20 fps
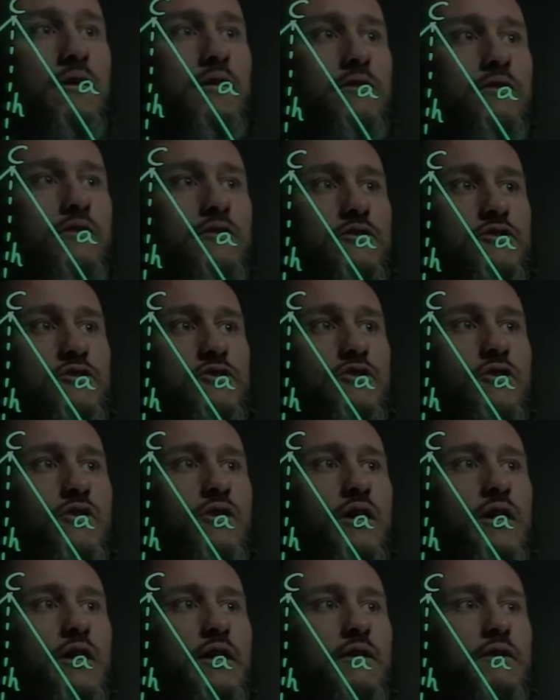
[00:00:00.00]
that
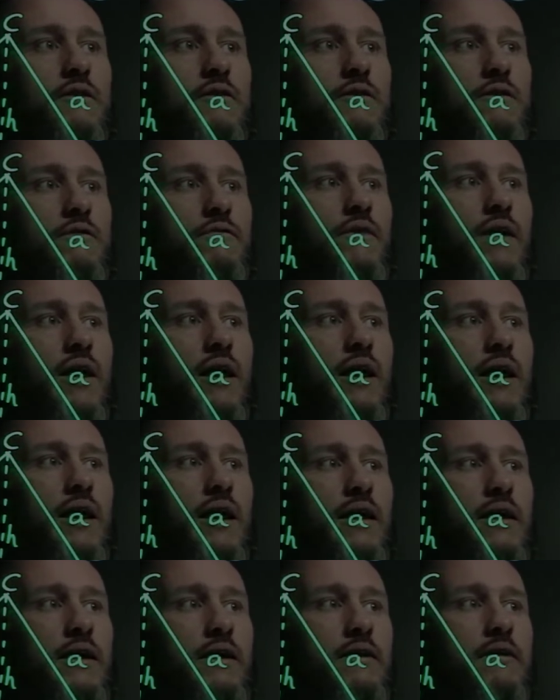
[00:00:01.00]
sine of
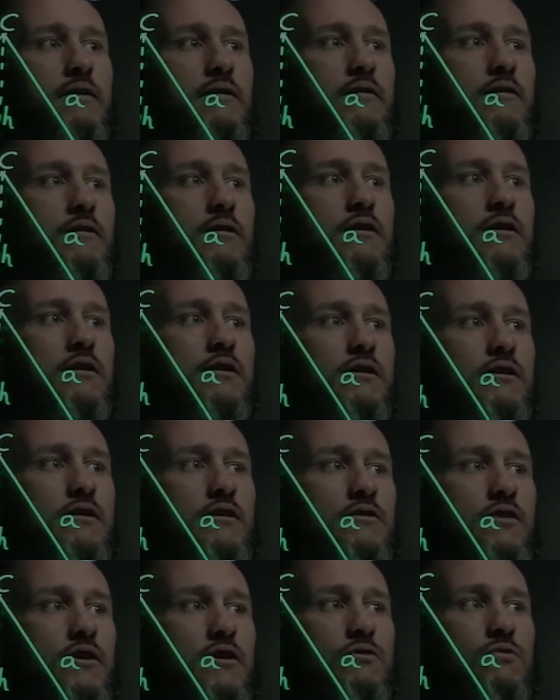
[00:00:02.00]
A
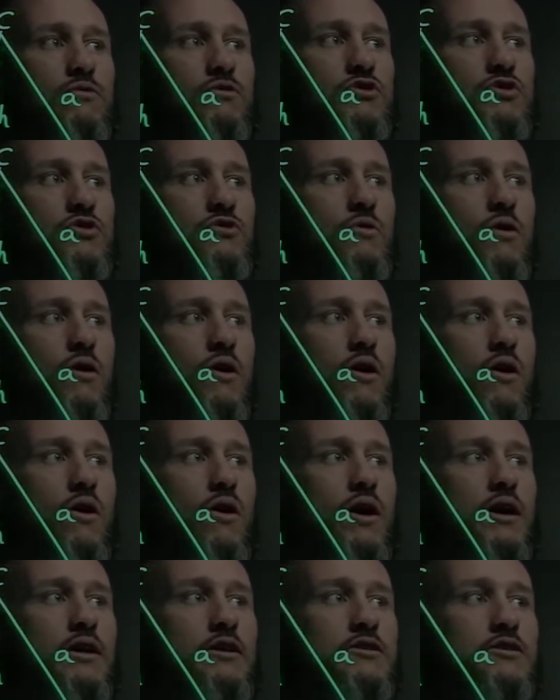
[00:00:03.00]
is equal to
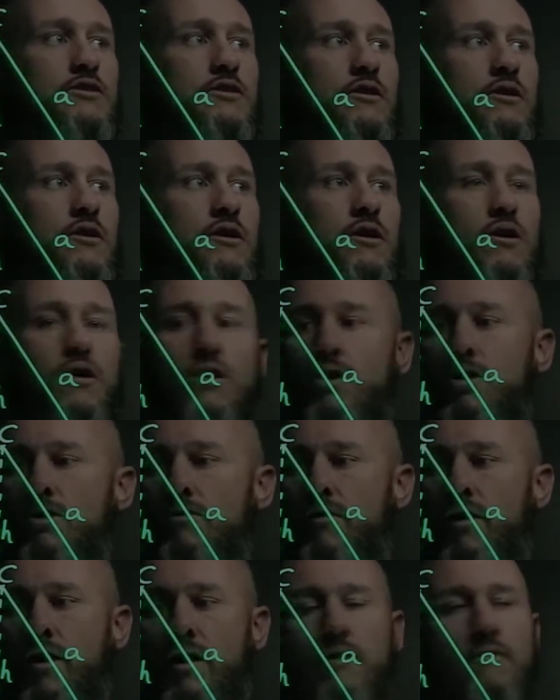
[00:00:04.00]
height
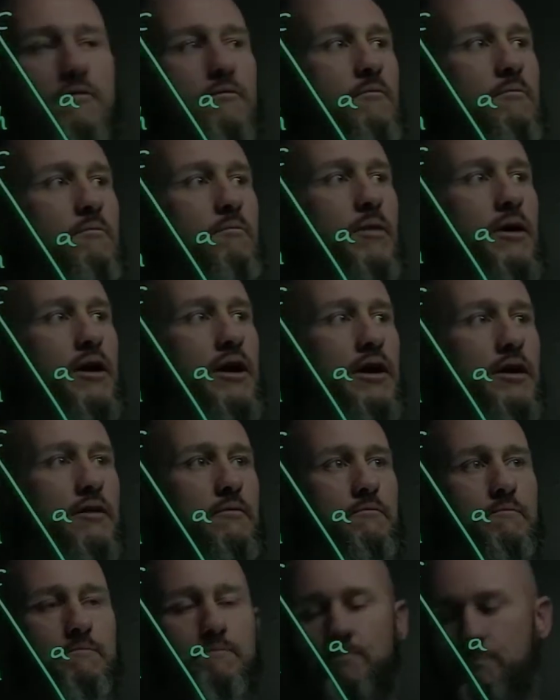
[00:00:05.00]
over B.
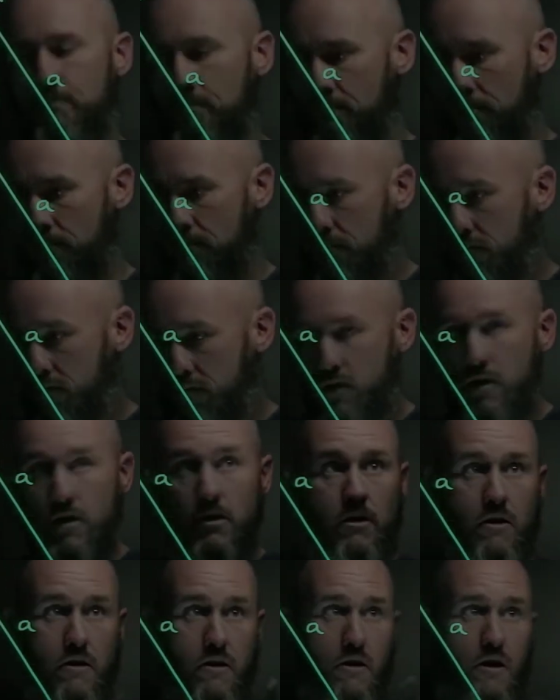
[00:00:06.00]

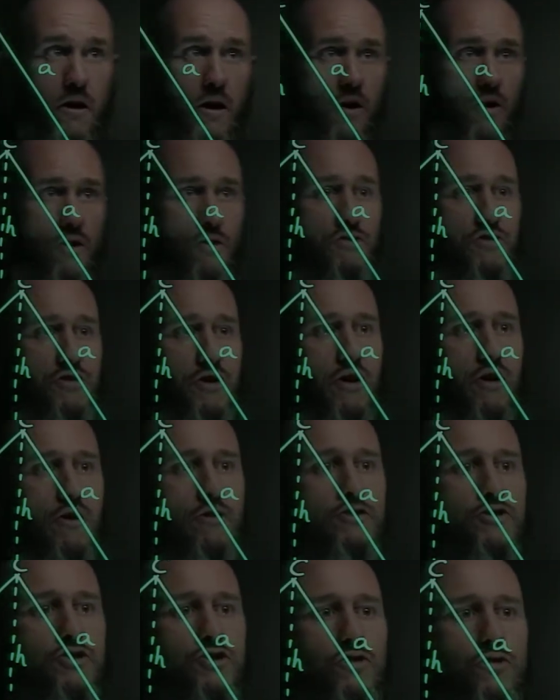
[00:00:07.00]
And I also know,
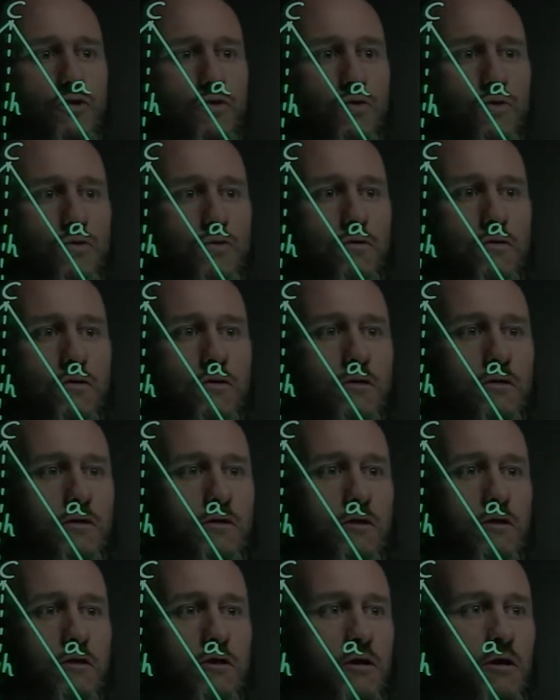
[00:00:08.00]
two,
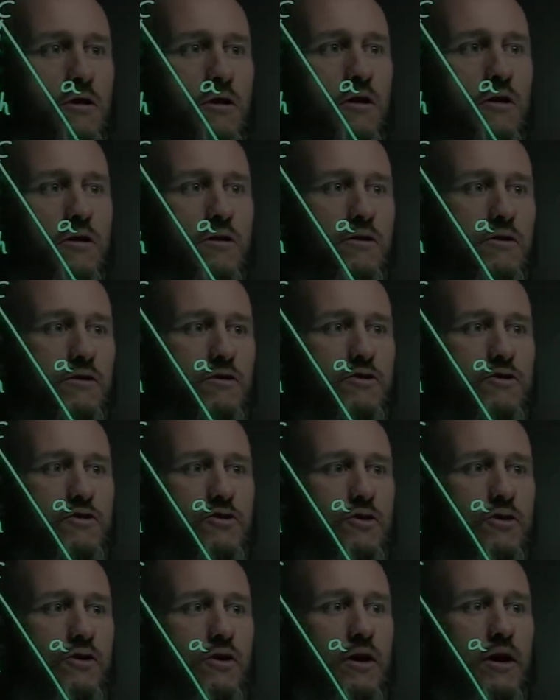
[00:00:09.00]
that
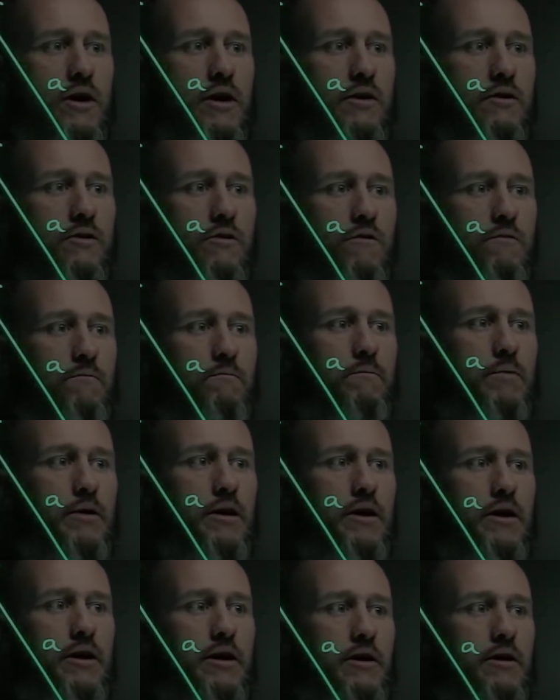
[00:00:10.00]
sine of
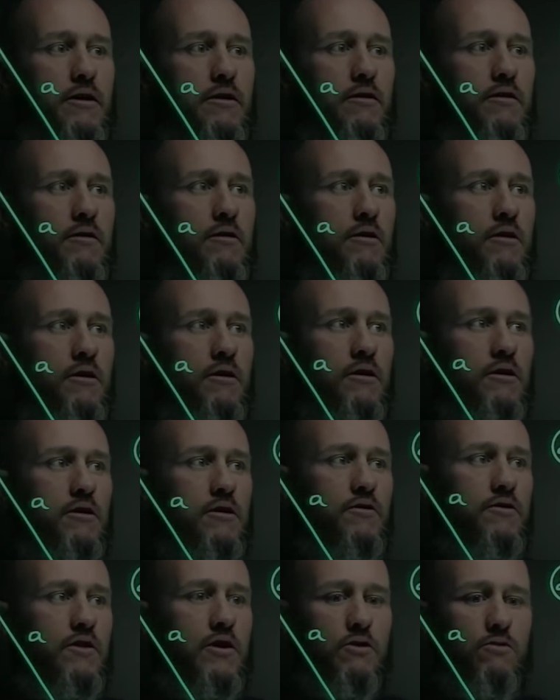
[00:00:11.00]
B
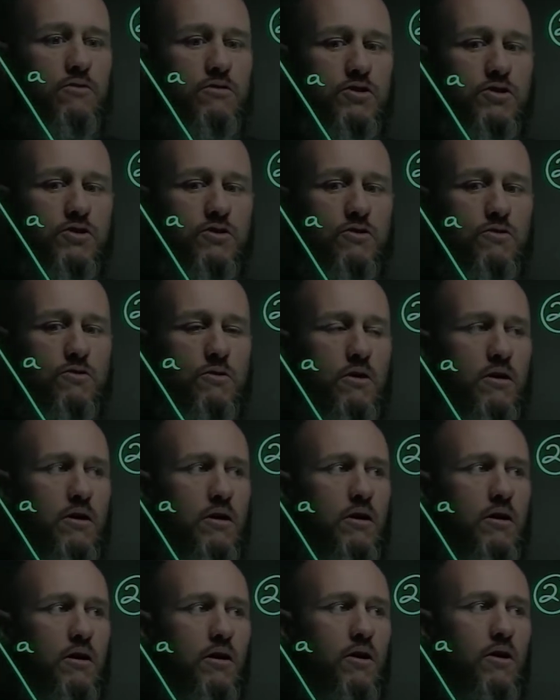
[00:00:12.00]
is equal to
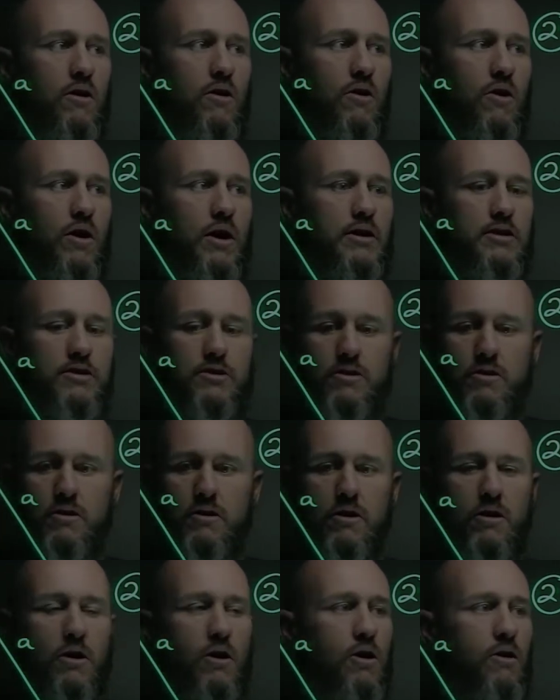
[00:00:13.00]
height
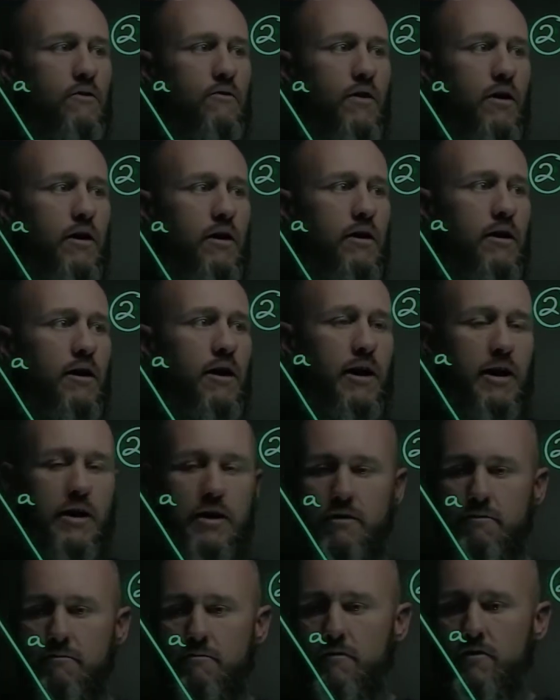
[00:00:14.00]
over A.
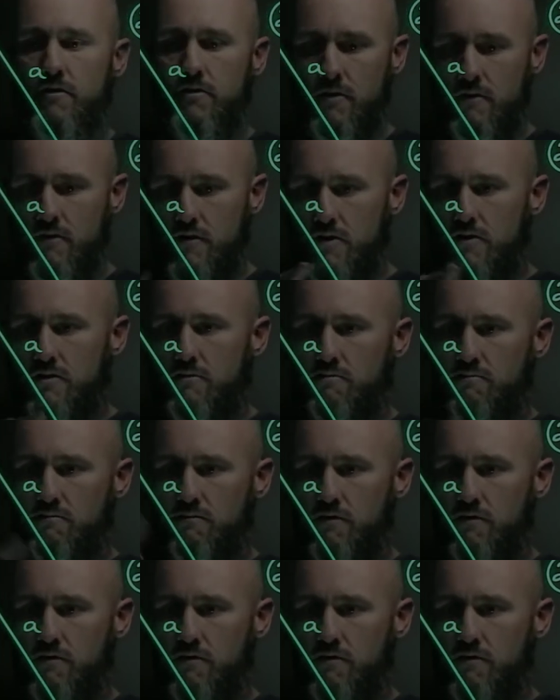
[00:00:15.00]
So I'm just,